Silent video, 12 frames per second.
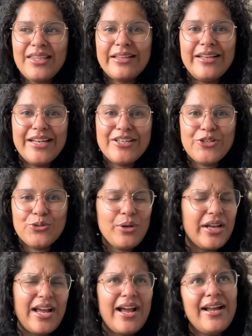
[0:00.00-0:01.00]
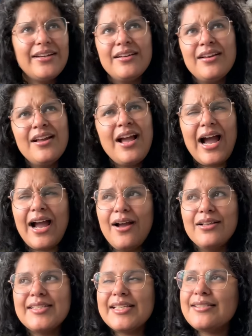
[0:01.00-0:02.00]
into. And I had
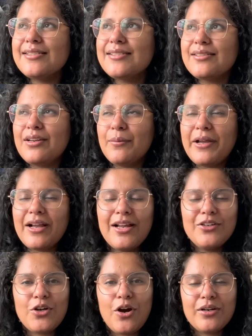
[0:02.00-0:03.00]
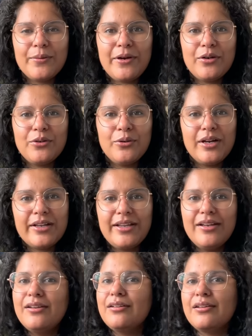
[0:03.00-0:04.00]
since Rebecca had talked about Noah
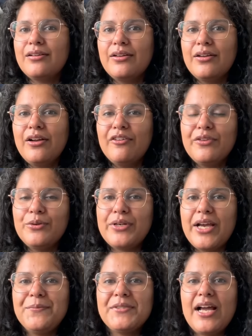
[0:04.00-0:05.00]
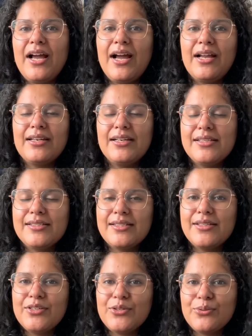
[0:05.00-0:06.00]
Kahan a few times, I had
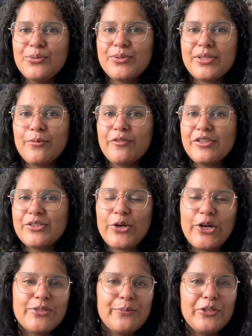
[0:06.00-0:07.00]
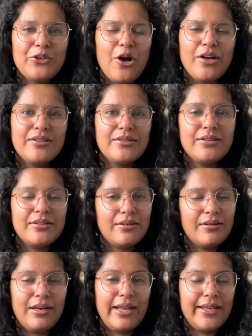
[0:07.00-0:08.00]
listened to some of his songs, but not
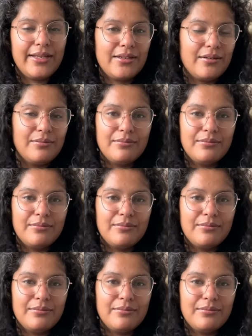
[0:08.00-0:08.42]
like